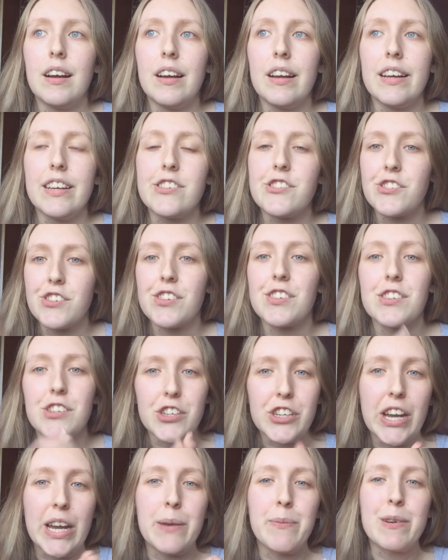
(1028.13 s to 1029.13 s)
It's just a
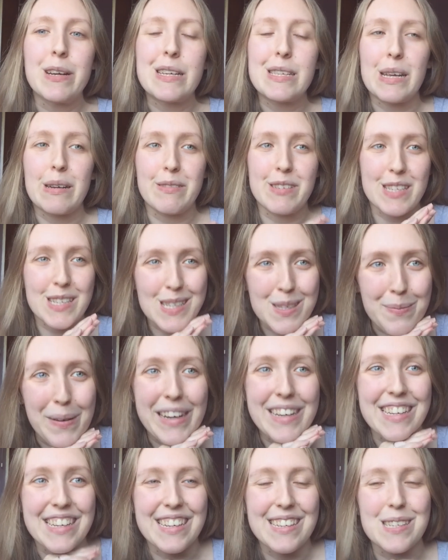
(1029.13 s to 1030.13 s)
shame because I was
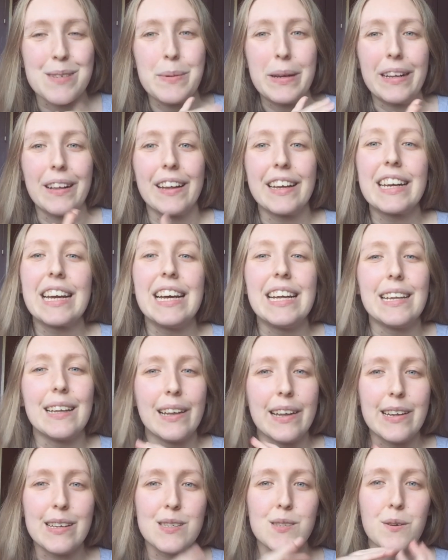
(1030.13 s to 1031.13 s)
expecting it to be at
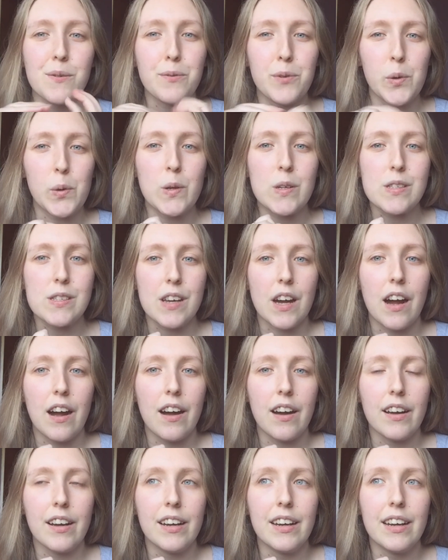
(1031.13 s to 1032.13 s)
least a 4-star.